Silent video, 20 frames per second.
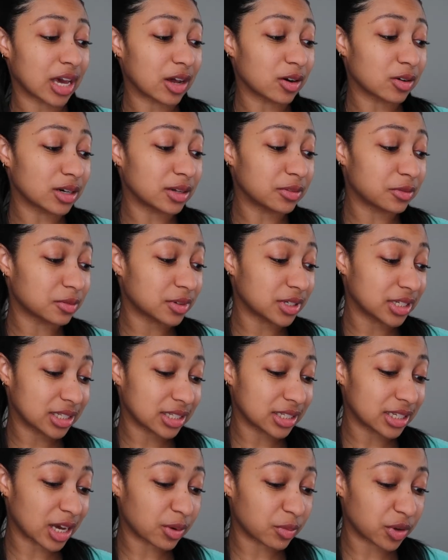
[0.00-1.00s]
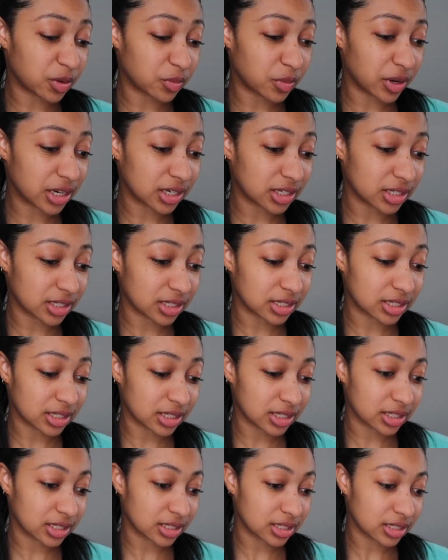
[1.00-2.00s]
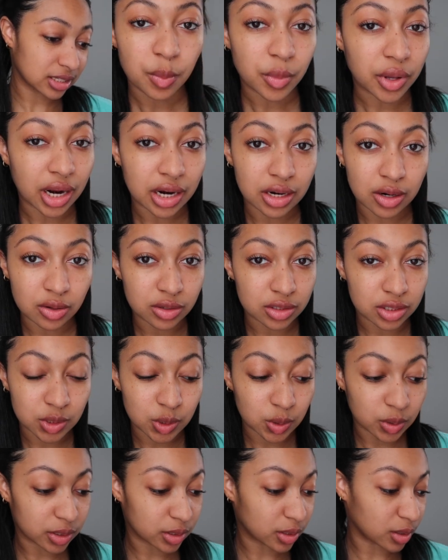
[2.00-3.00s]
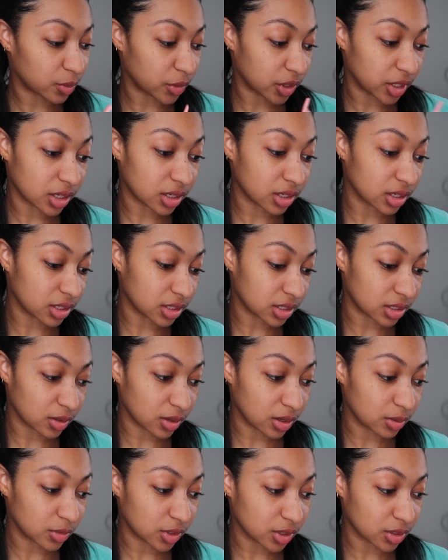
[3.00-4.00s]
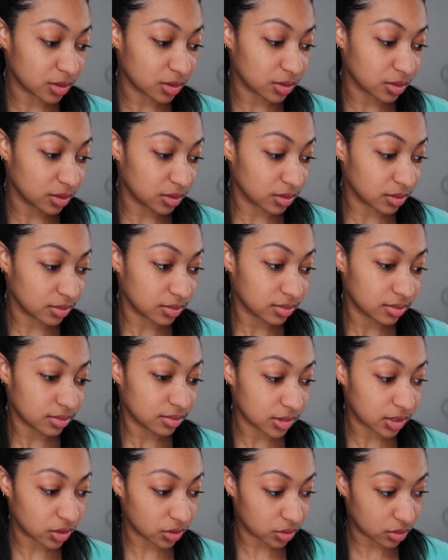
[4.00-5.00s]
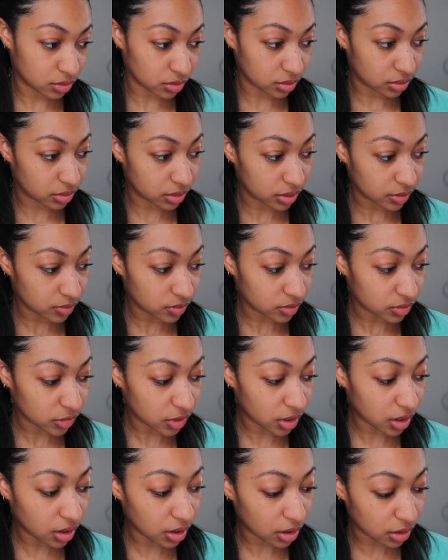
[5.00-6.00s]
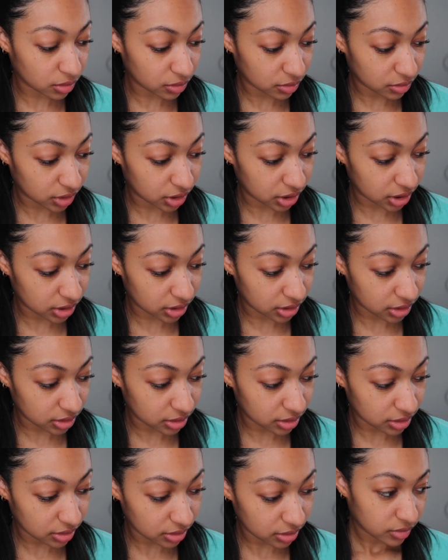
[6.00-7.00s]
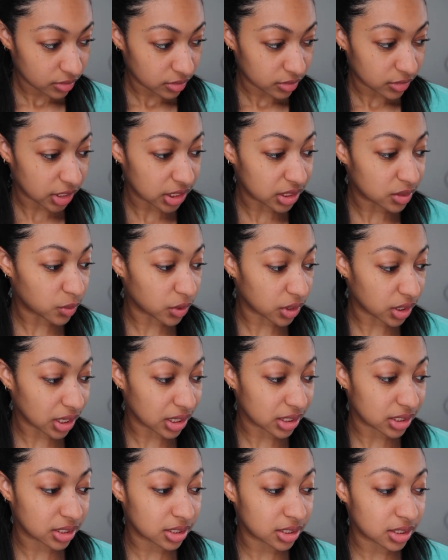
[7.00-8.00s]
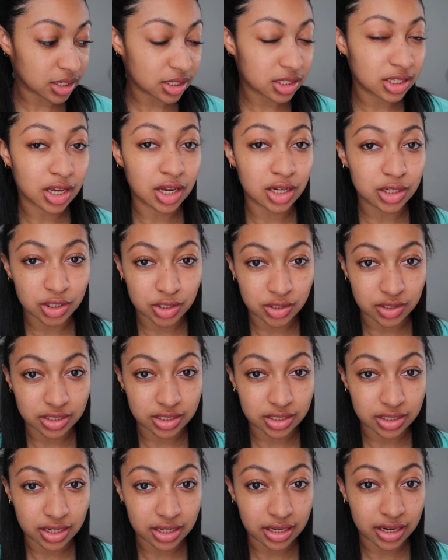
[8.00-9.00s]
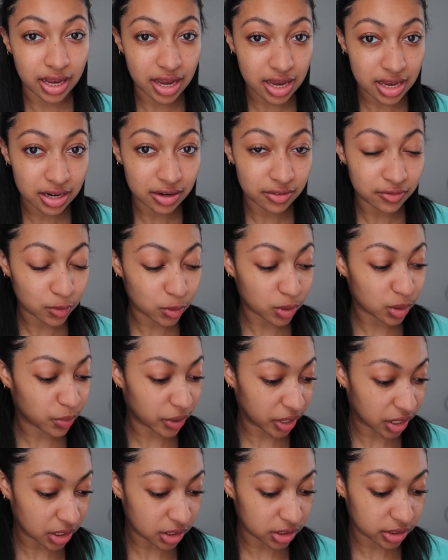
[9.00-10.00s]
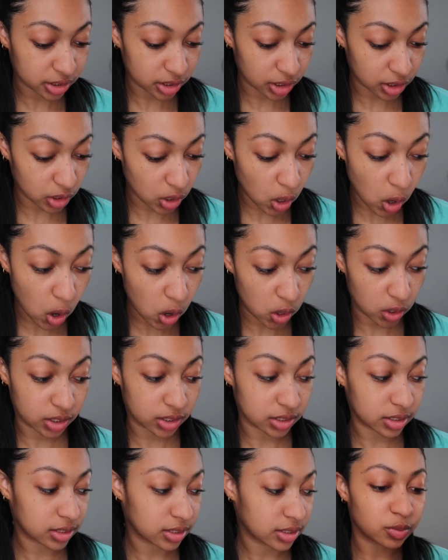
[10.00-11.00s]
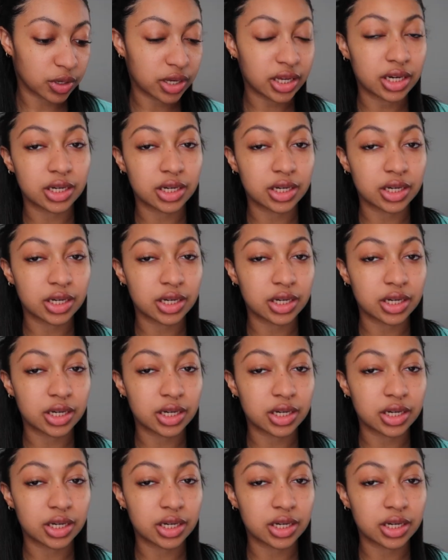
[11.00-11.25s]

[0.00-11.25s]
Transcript: I don't even want to see how many pages this is, but I know the story is going to be good, so I'm just going to get through it. Oh, Jesus. This book is 684 pages long. But